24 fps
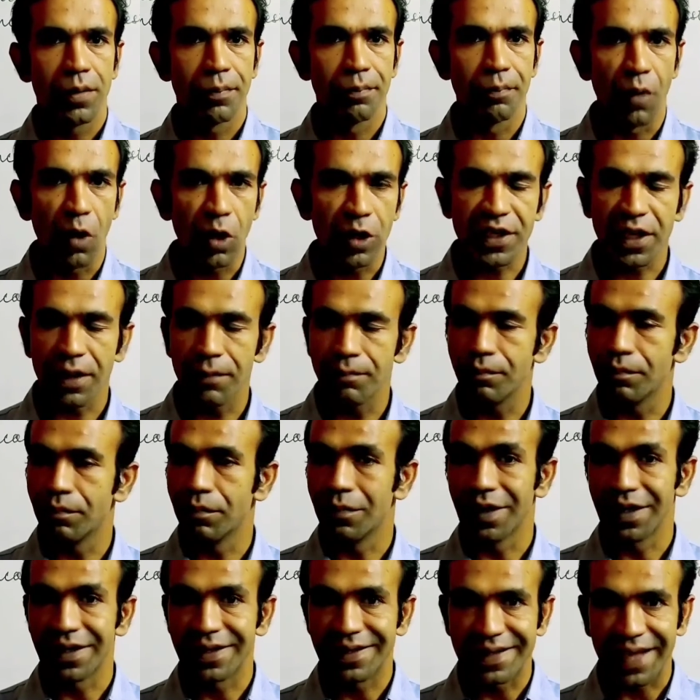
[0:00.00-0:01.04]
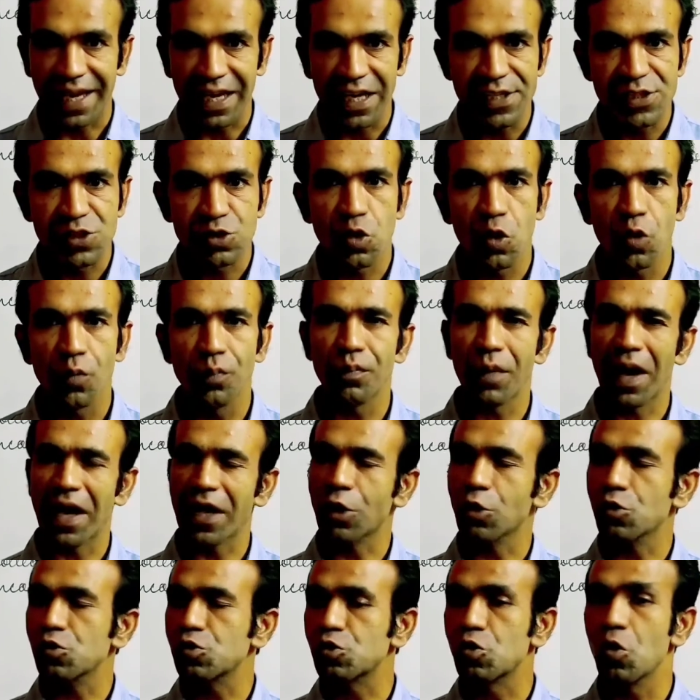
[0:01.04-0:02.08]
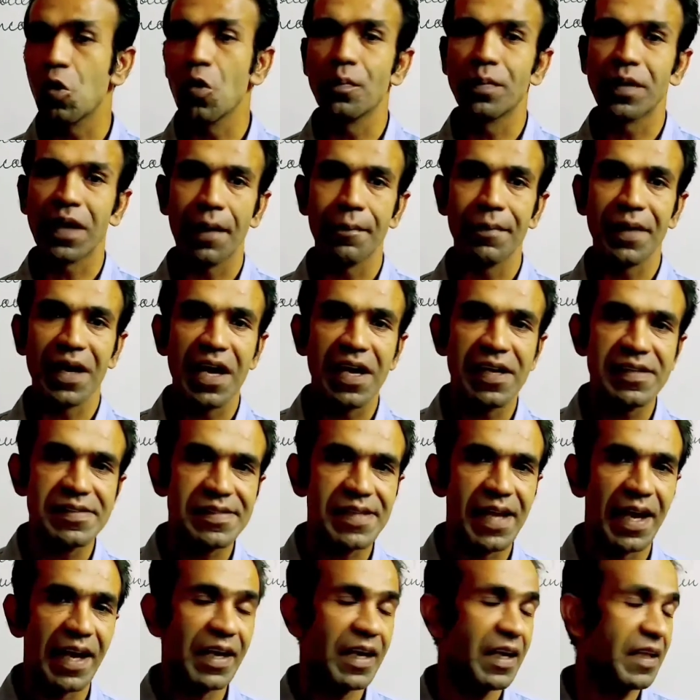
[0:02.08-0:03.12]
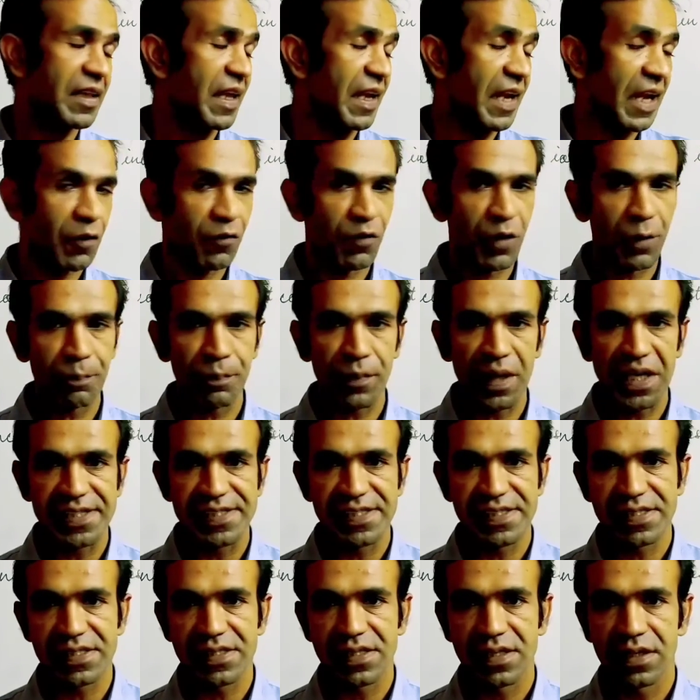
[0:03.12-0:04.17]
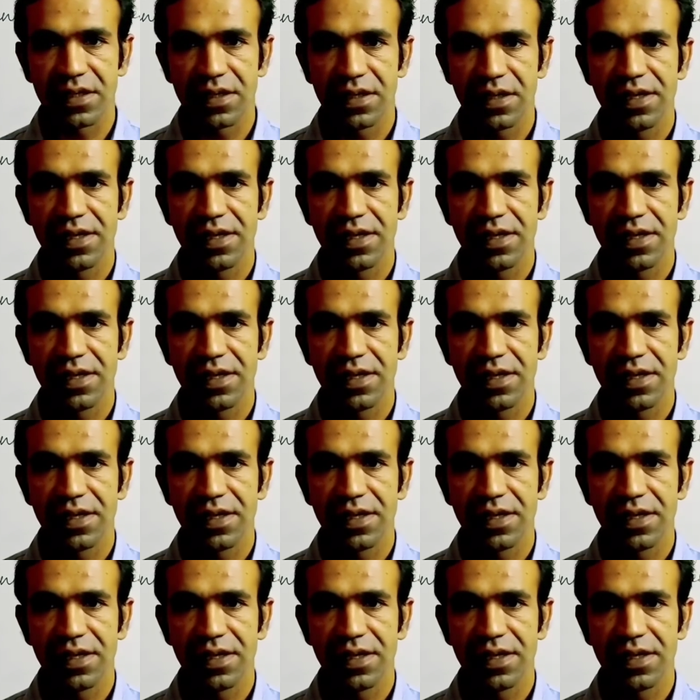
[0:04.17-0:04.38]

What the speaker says: bought him telescope, microscope, cameras and other equipments.